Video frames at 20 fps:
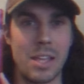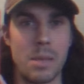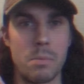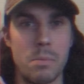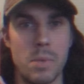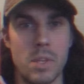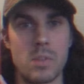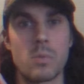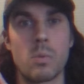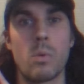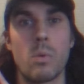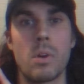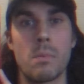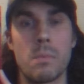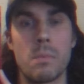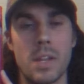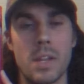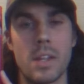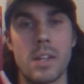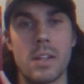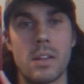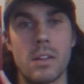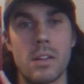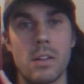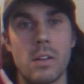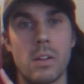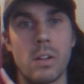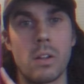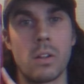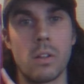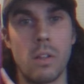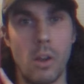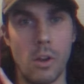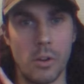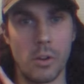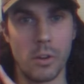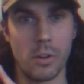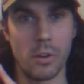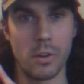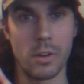is 1 minute
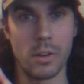longer.